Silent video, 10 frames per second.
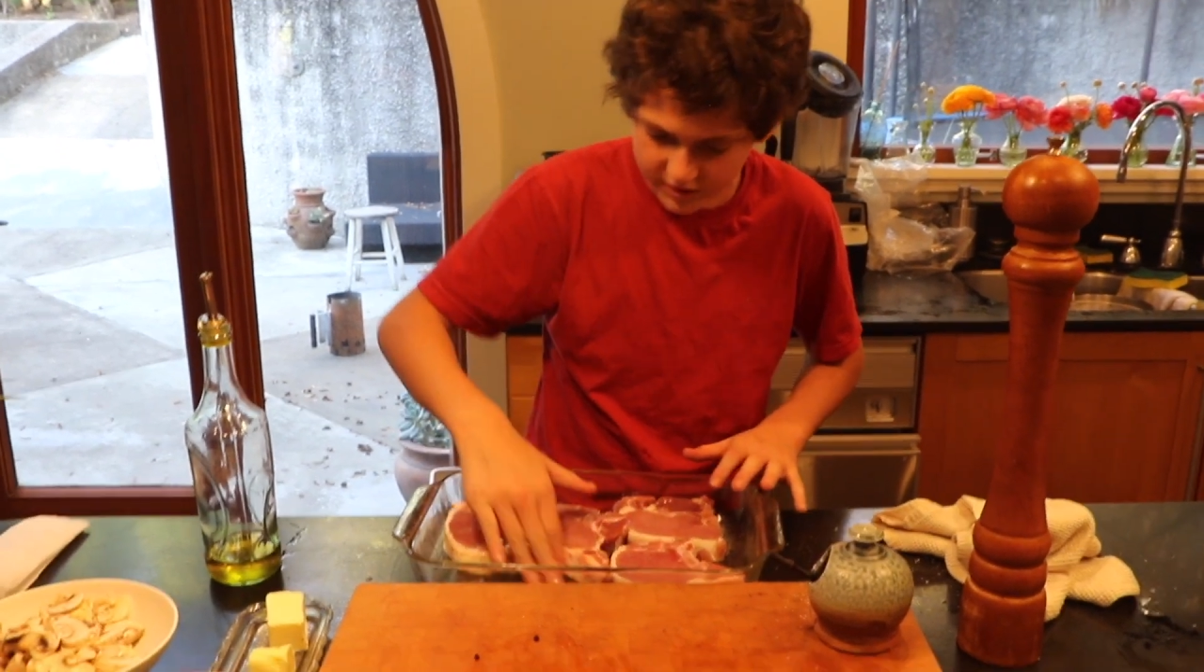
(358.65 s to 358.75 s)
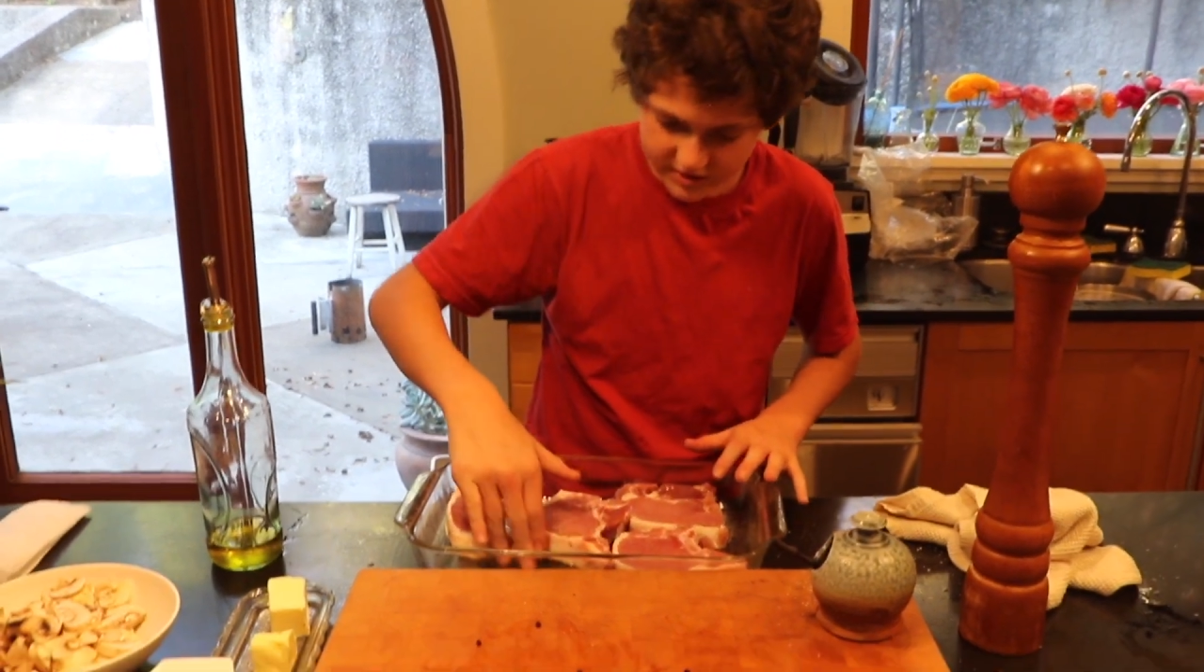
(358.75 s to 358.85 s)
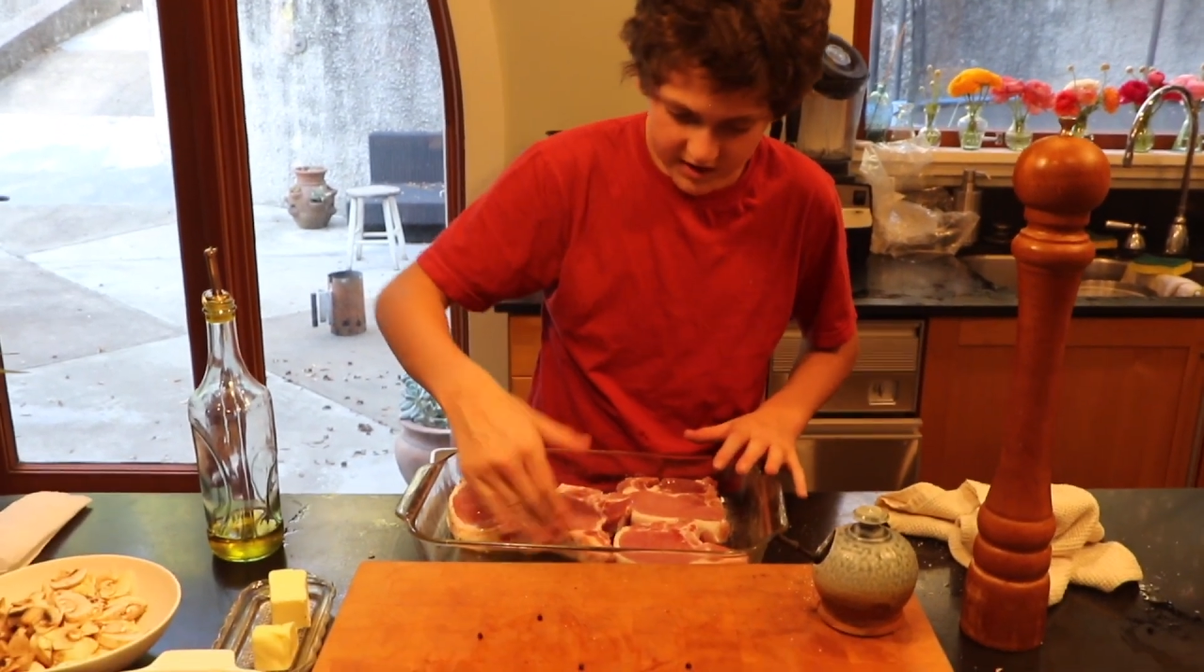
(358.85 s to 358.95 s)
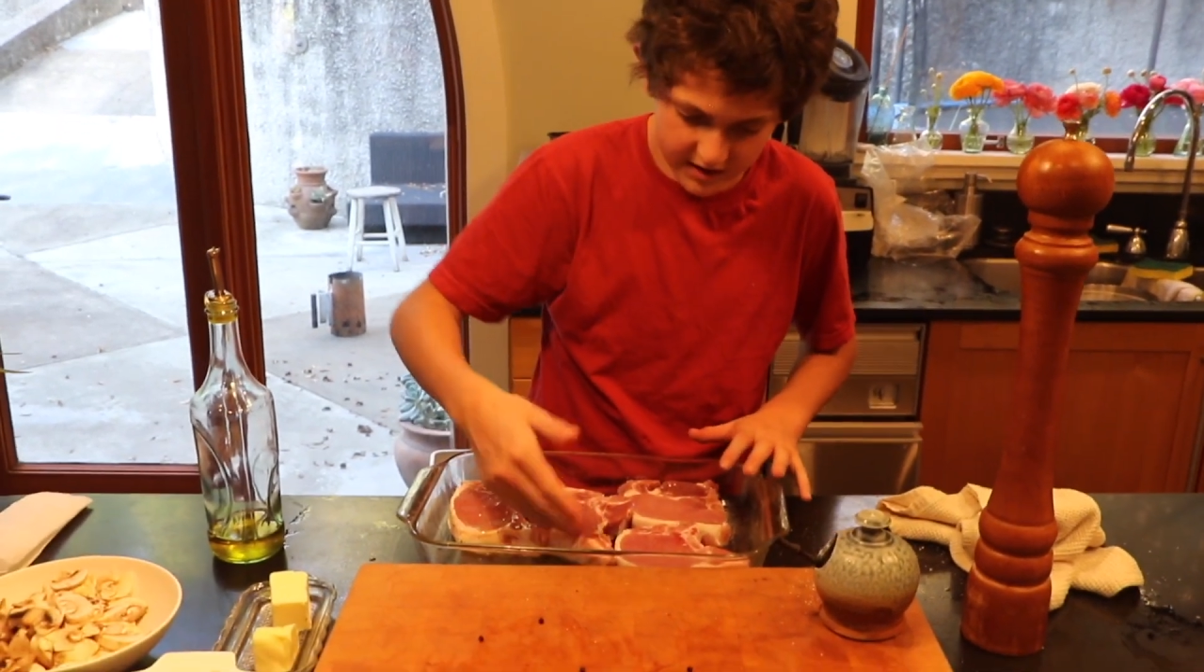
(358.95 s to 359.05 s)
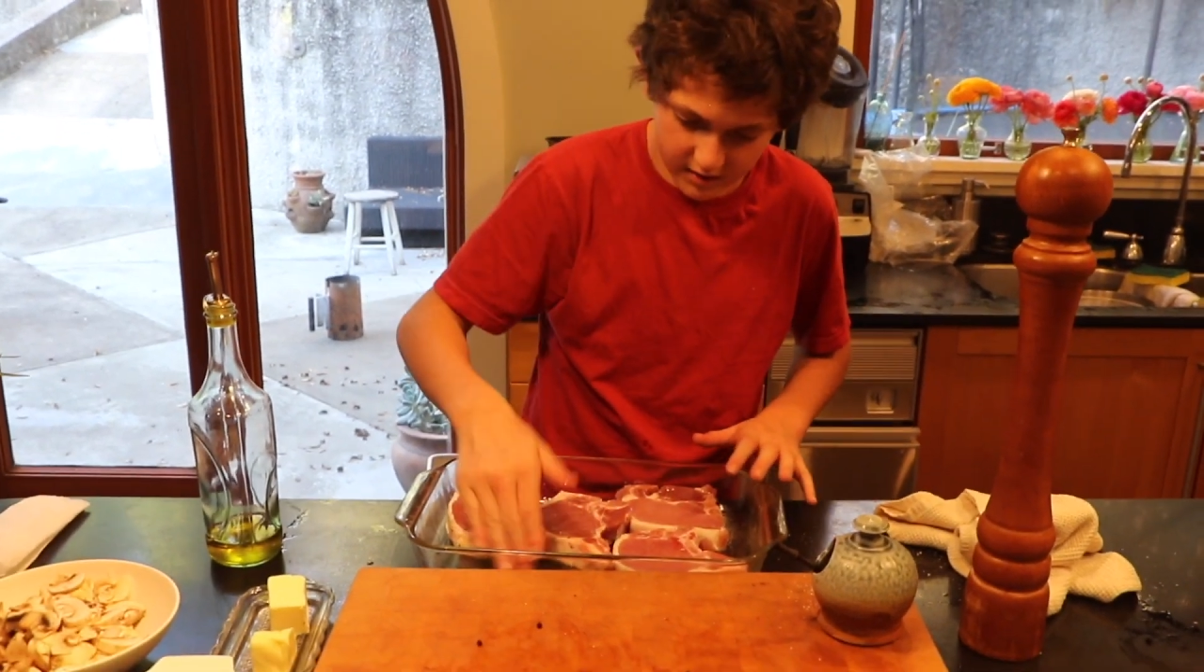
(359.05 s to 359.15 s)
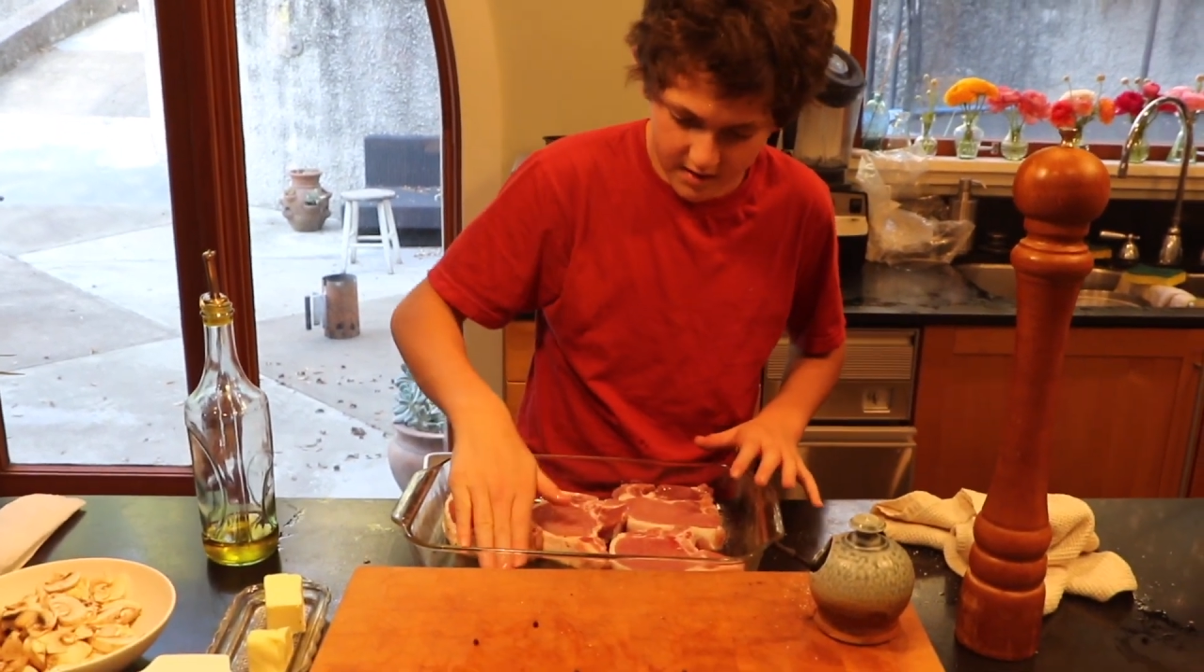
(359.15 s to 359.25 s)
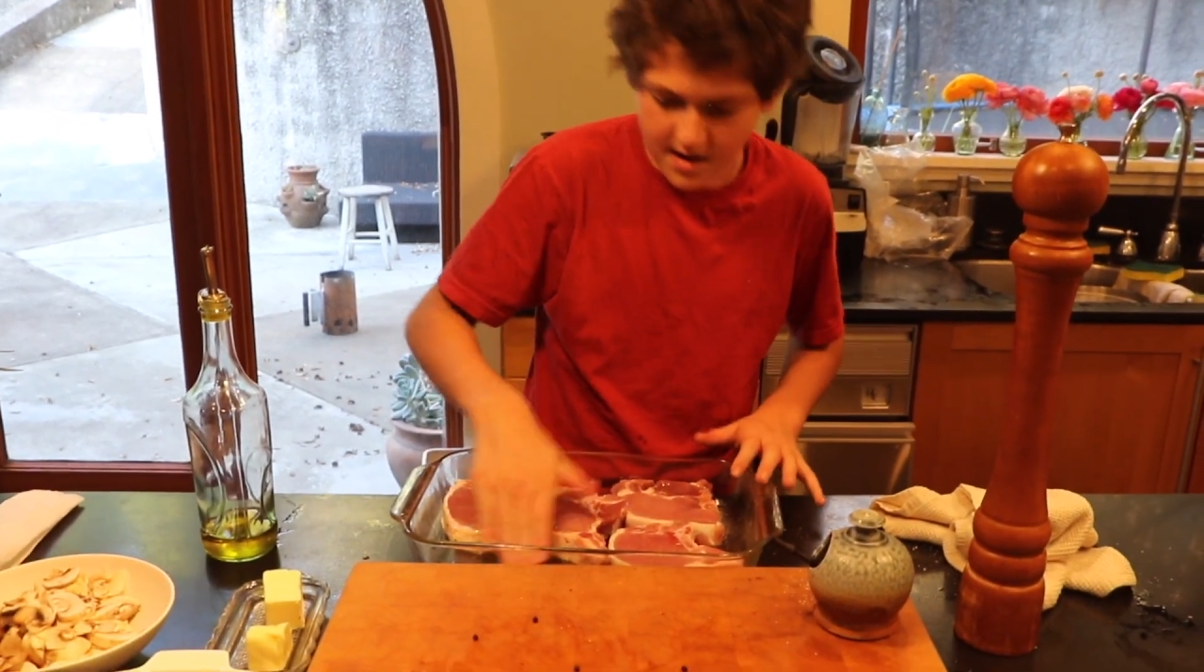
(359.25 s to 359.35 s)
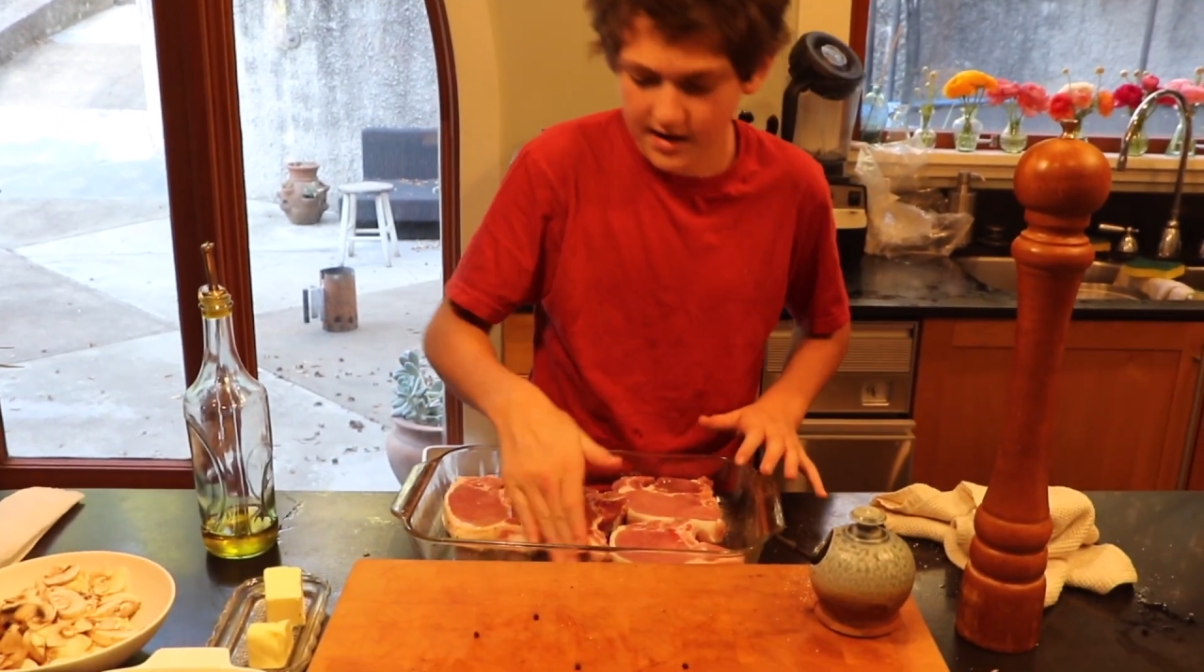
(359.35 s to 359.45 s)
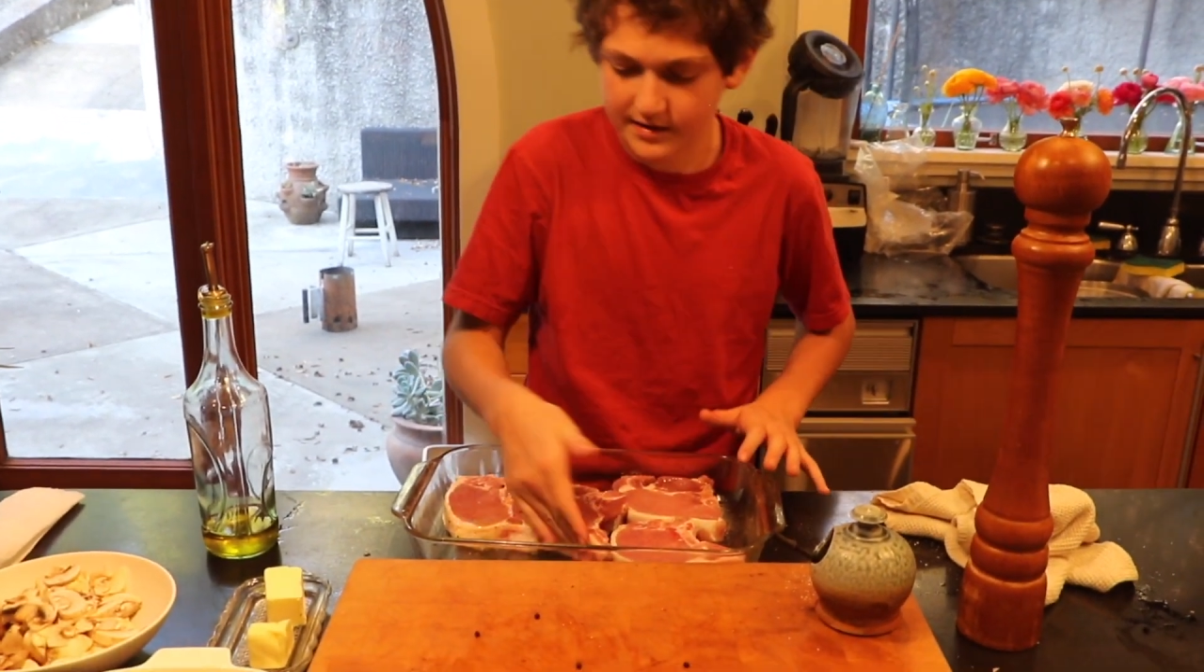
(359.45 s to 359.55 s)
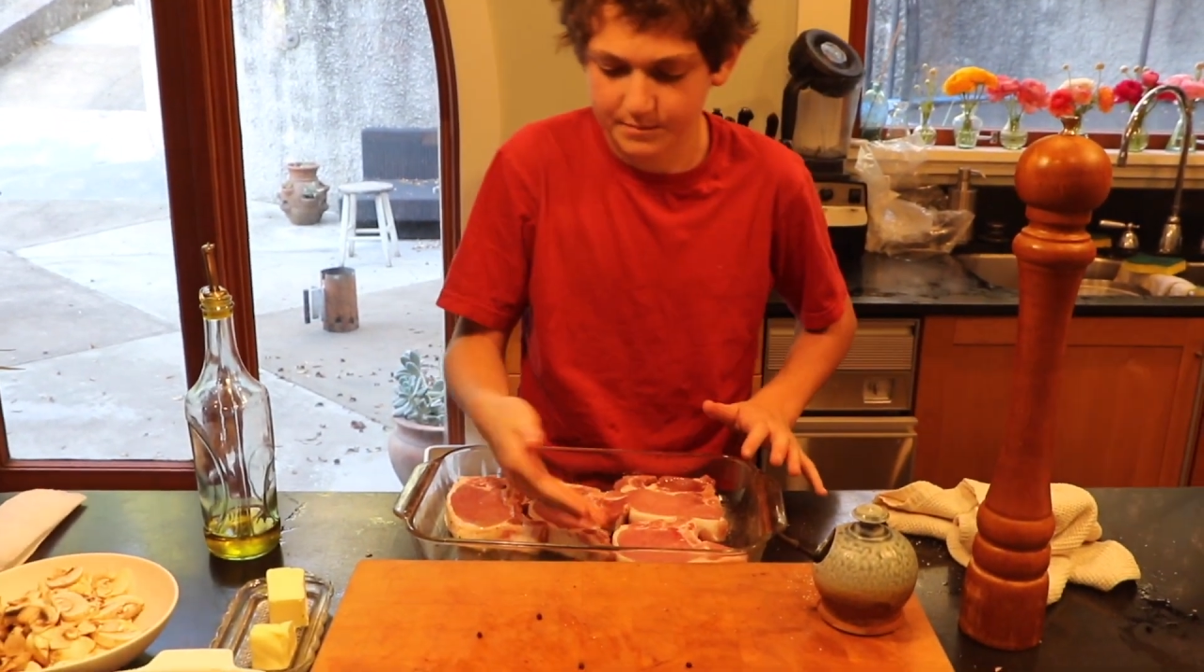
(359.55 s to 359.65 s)
Just take your
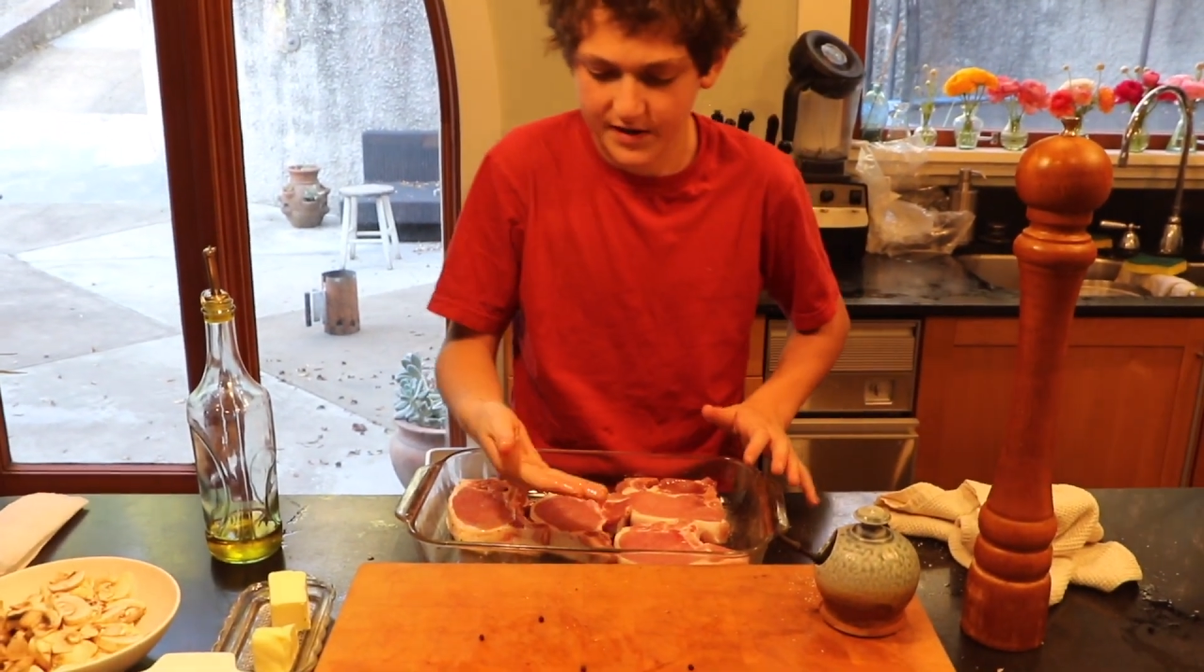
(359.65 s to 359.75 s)
hand,